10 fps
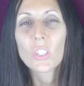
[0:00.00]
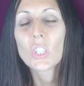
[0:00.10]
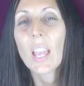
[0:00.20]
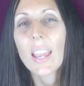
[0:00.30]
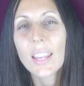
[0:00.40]

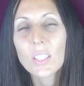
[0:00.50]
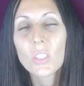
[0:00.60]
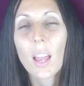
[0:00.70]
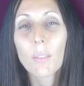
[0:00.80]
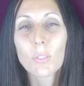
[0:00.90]

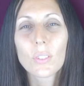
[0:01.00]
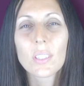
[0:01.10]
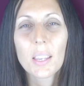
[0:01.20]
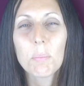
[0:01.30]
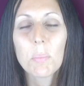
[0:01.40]
change after a
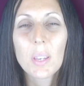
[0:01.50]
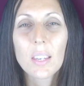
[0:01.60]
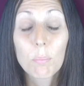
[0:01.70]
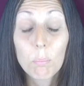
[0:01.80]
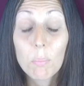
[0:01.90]

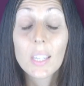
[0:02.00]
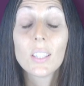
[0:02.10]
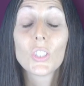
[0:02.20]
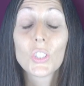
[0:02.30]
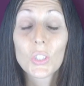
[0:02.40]

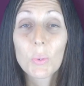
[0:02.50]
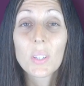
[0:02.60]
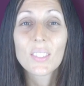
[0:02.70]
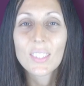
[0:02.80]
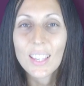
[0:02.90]
10-minute
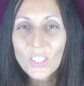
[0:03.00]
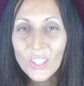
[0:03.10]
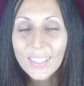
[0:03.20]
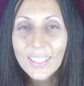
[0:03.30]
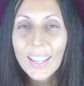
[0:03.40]
chewing
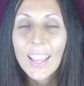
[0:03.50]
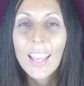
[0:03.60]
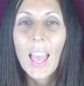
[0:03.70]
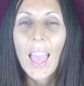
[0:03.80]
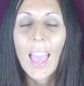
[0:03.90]
session,
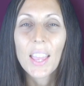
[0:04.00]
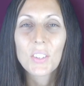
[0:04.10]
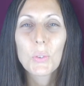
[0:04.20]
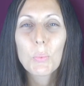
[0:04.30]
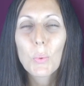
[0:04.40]

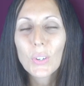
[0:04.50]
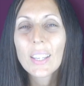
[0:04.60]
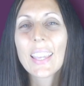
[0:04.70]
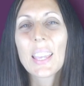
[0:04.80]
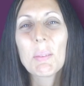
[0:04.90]
and you want
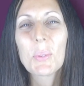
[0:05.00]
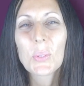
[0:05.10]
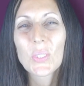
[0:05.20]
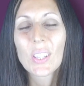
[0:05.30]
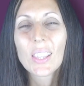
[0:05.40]
to keep
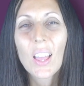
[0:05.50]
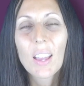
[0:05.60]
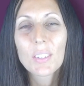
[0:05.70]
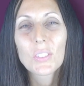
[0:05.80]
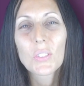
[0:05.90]
your
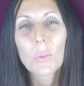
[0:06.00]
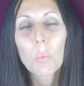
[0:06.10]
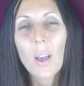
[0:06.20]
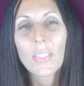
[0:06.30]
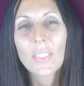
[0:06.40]
saliva to the
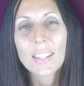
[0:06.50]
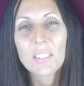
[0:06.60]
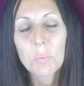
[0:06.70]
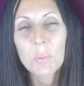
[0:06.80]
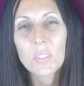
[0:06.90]
one that
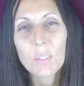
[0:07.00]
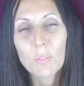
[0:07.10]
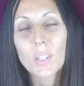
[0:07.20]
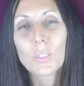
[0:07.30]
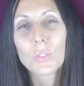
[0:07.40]
is
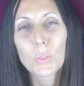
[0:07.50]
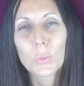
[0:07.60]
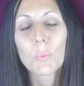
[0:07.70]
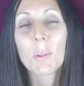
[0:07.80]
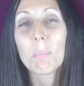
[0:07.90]
specific
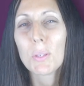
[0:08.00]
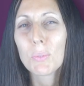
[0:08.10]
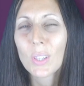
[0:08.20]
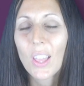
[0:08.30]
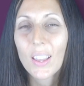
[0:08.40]
to
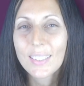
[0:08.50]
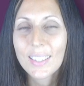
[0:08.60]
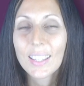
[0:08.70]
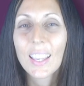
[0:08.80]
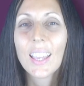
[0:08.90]

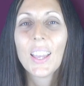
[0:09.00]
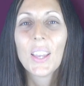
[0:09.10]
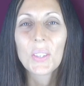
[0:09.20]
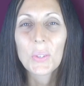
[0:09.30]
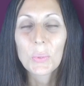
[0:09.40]
remineralizing
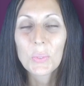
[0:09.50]
your